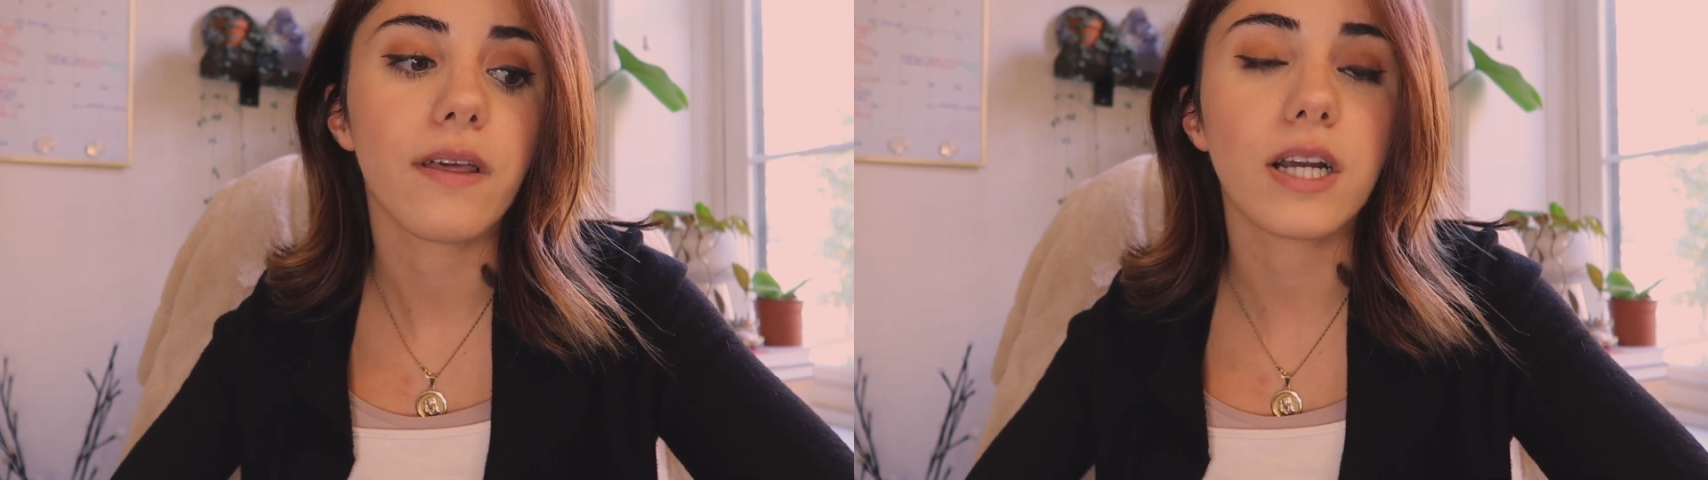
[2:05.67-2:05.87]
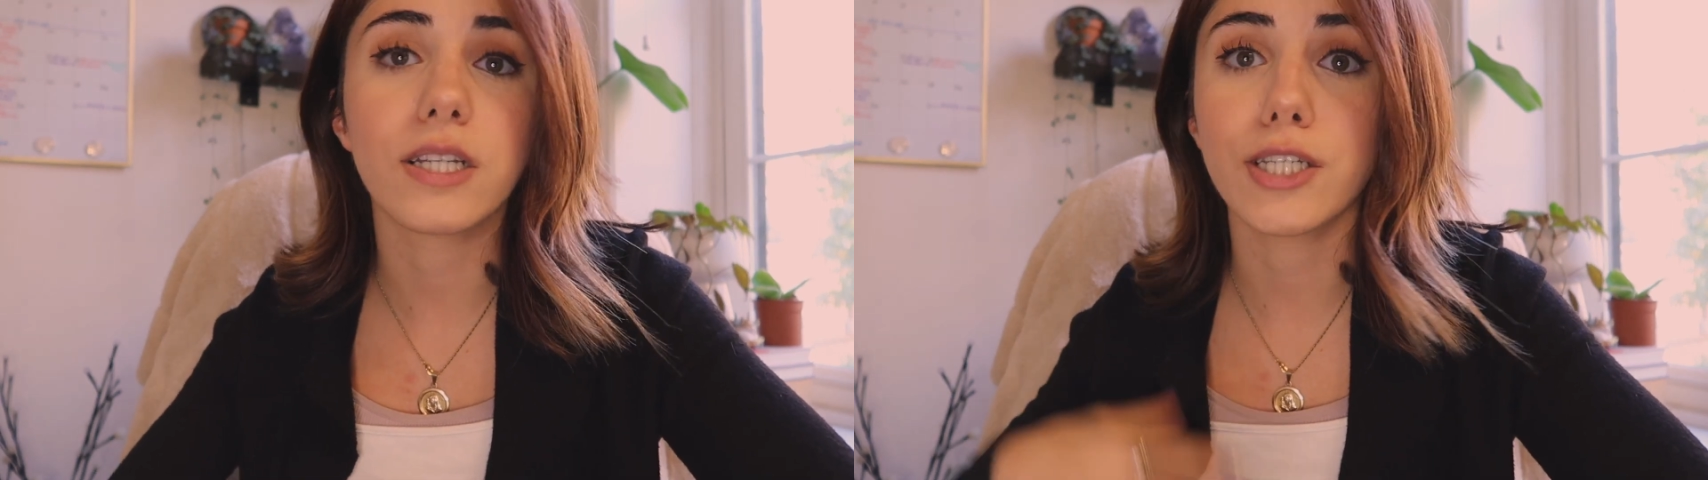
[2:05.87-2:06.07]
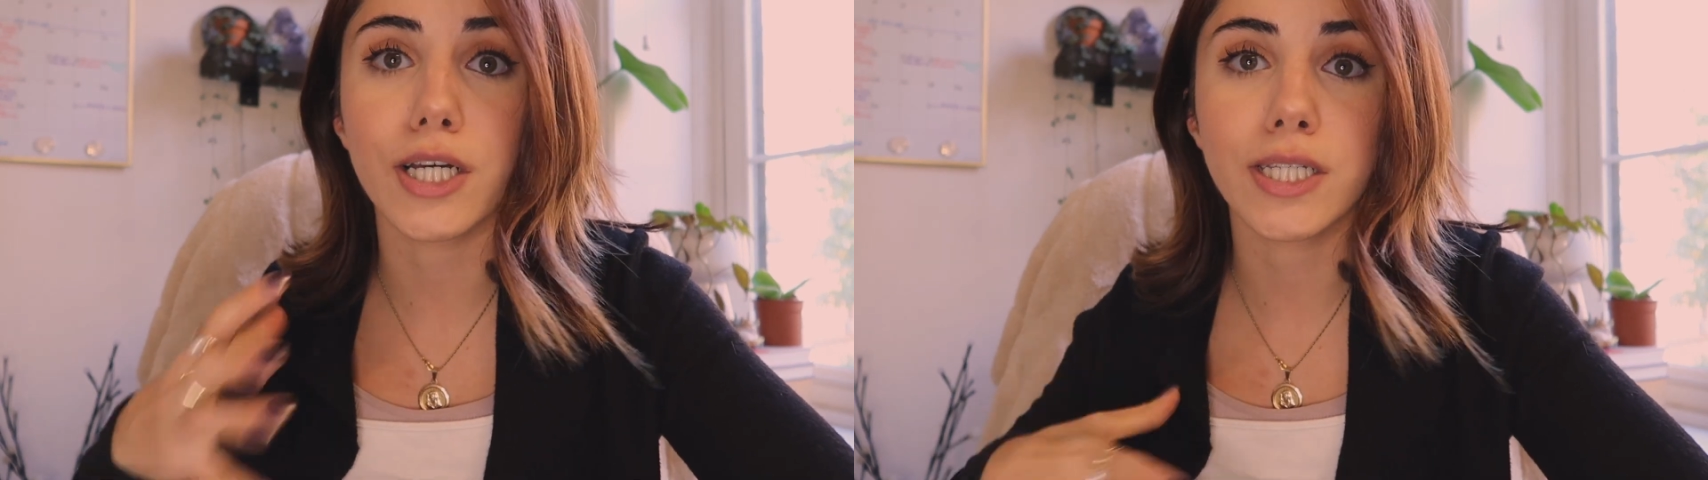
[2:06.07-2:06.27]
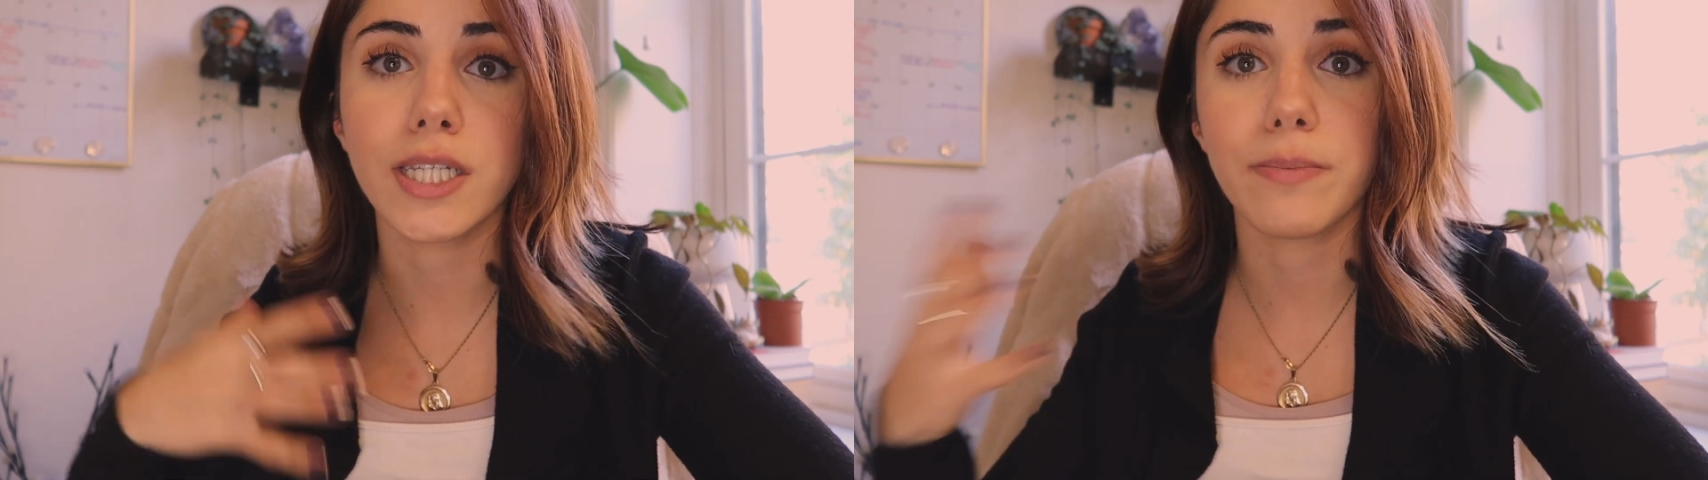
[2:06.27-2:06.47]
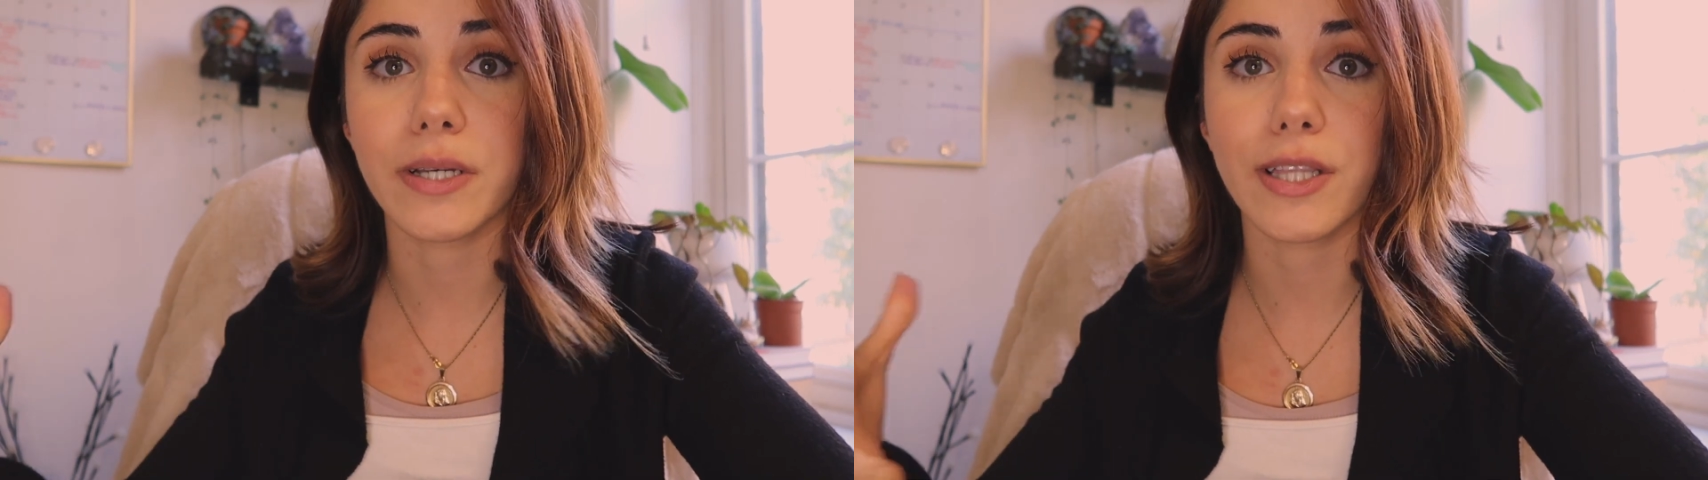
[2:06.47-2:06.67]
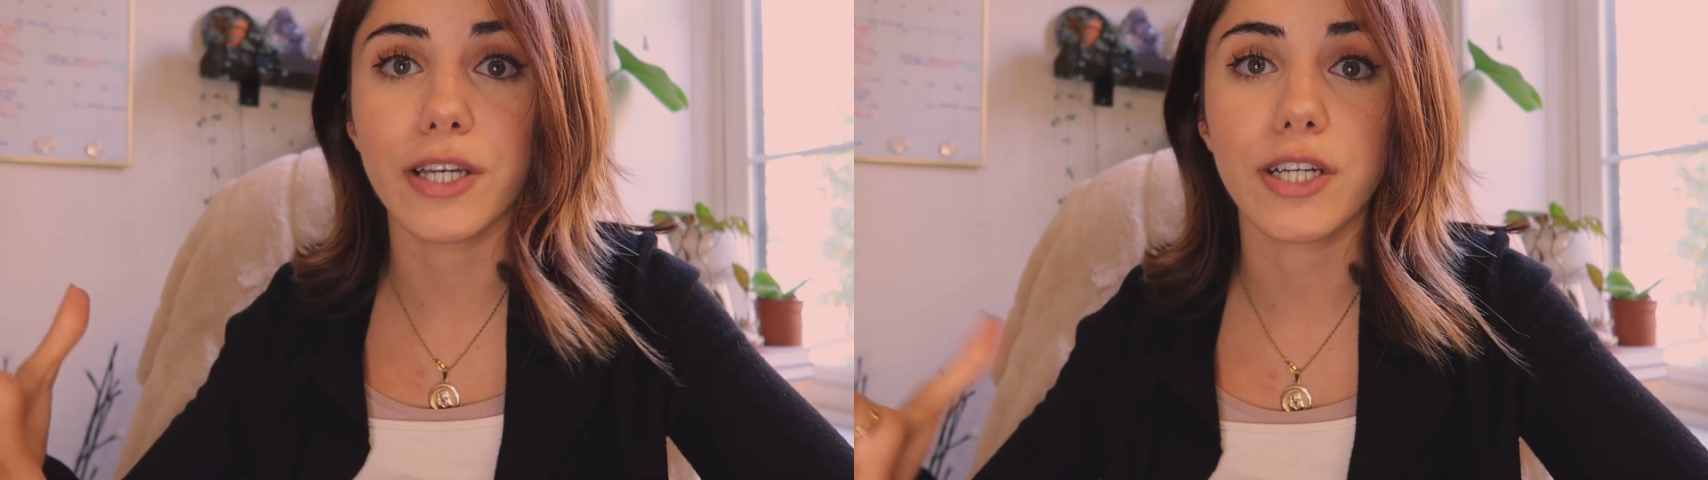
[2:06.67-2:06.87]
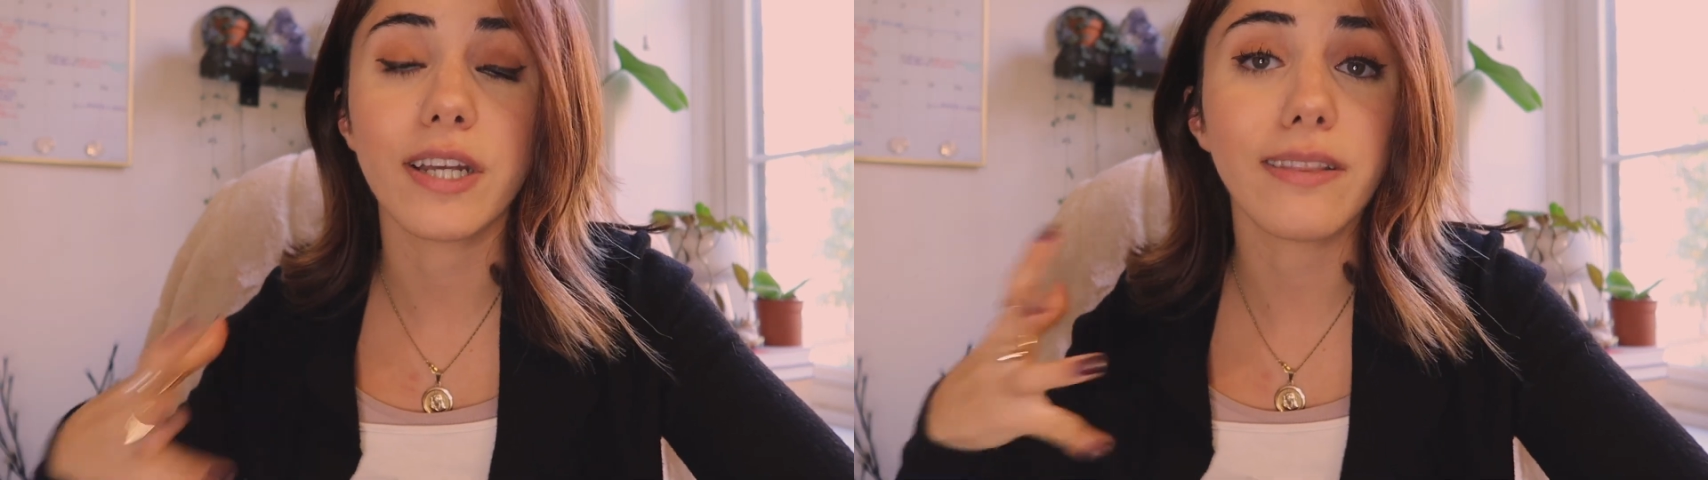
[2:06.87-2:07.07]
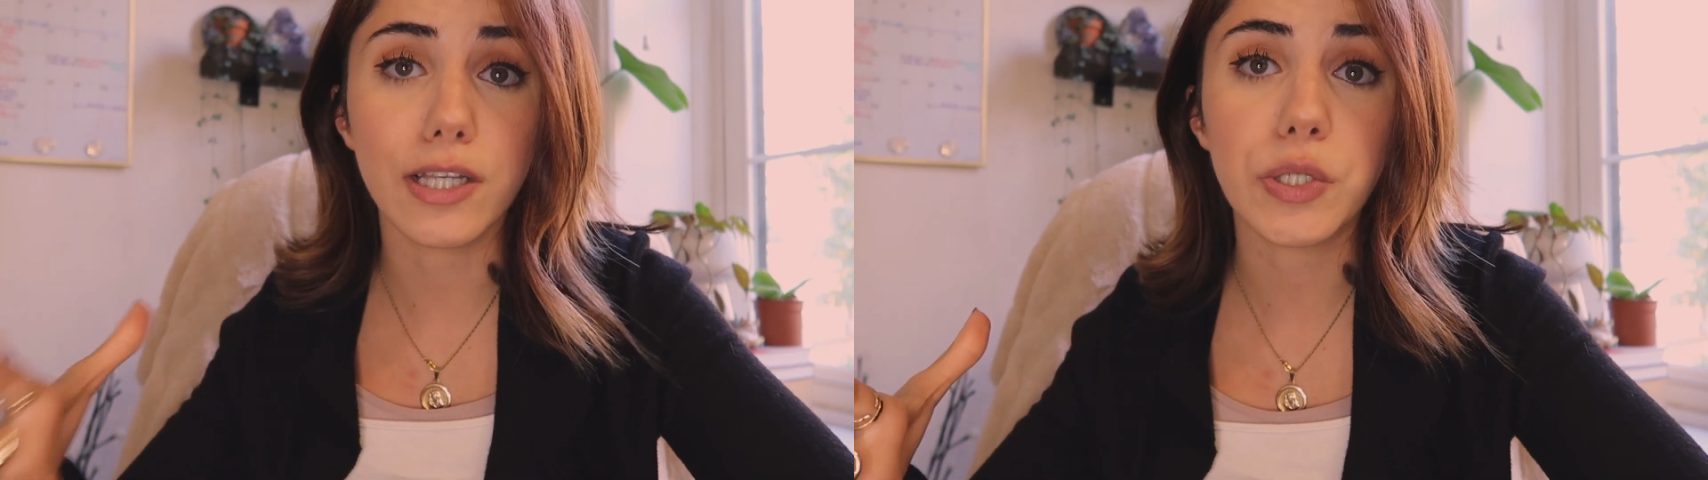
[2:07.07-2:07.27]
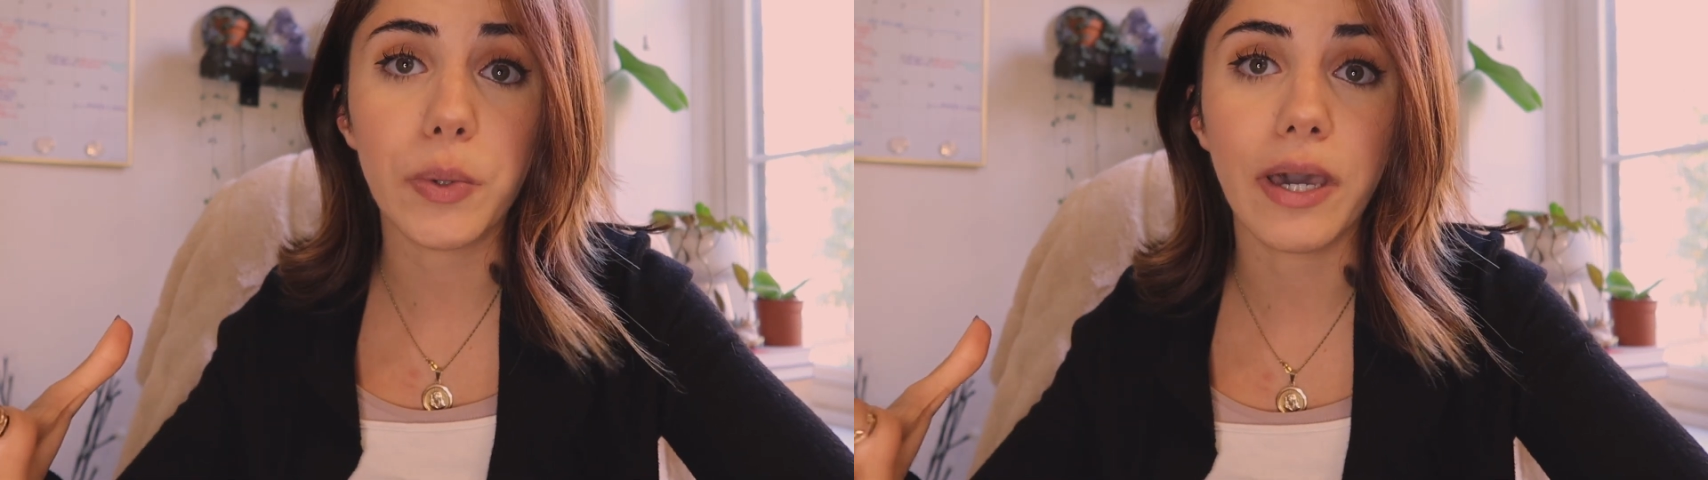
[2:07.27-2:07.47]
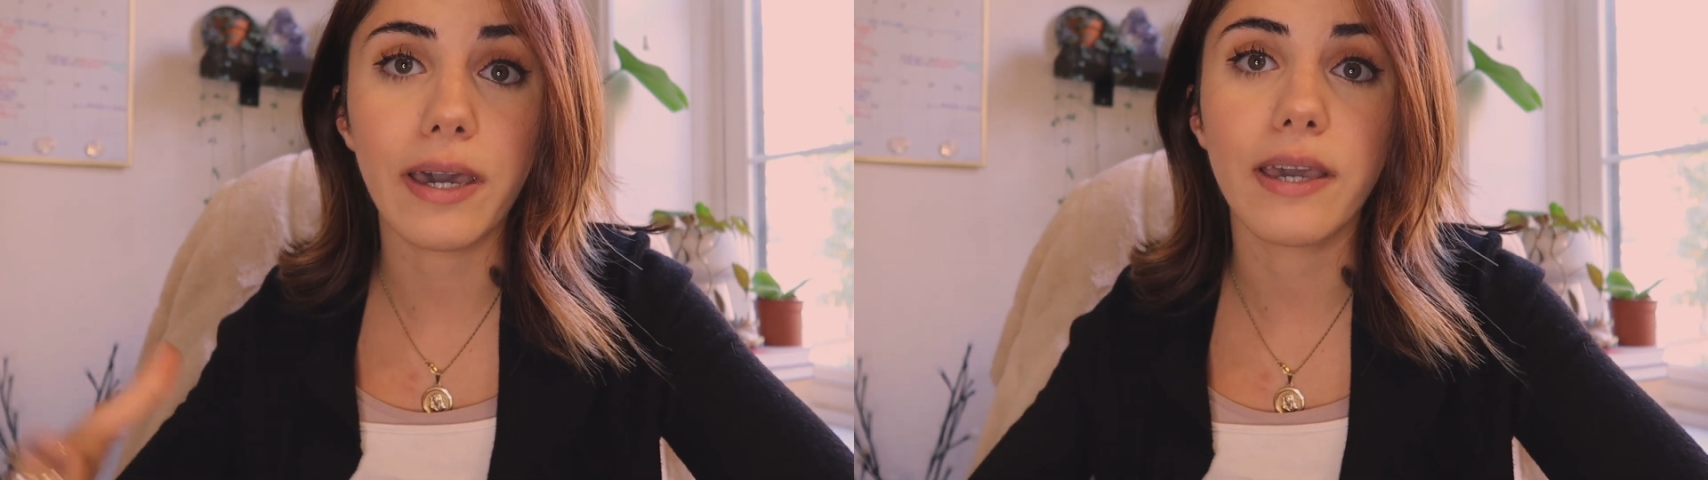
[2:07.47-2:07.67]
conducted a bit later, and that's
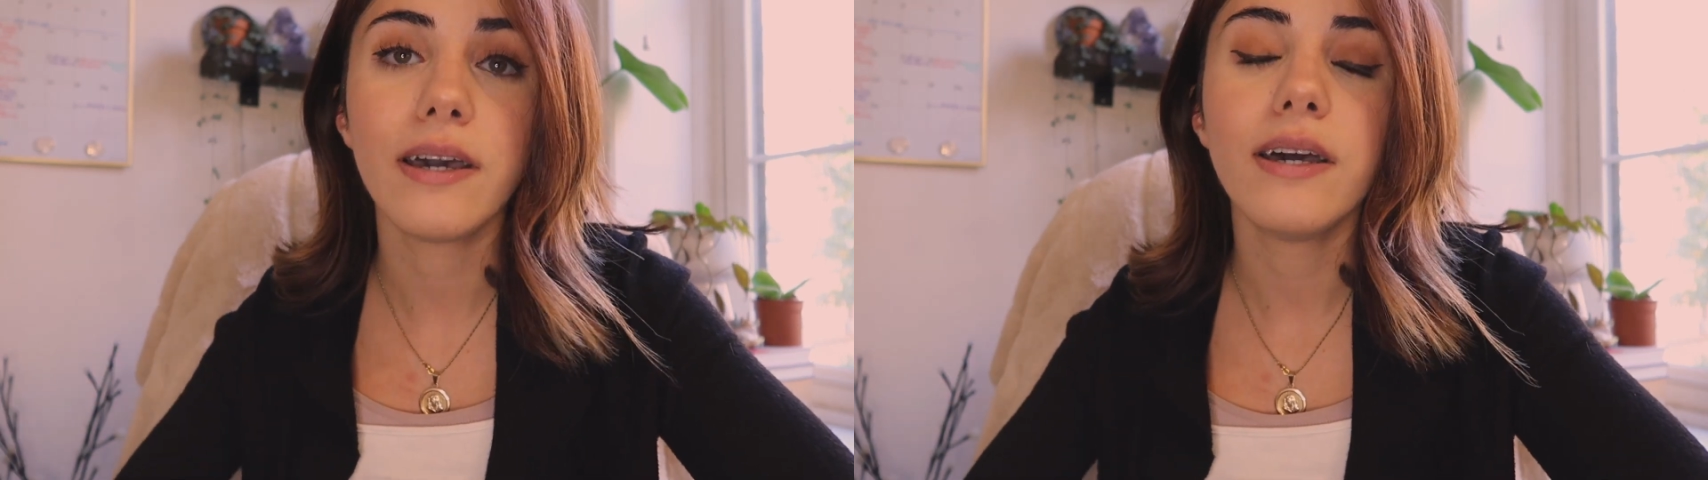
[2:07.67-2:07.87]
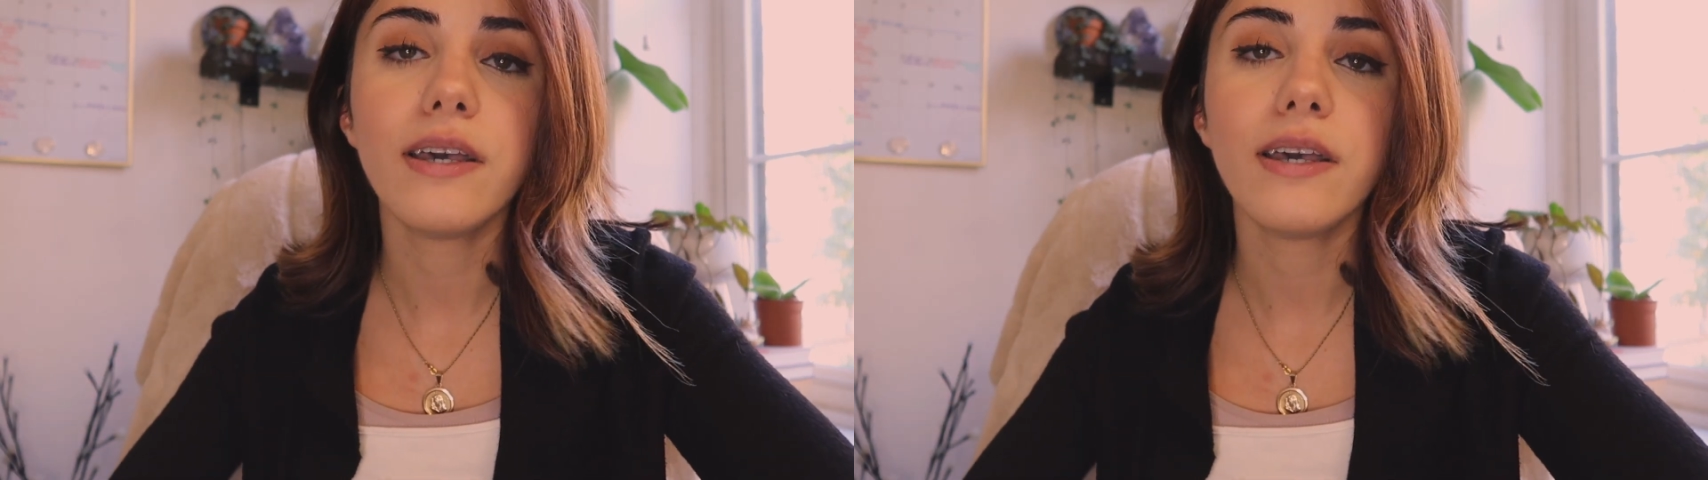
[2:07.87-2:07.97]
okay.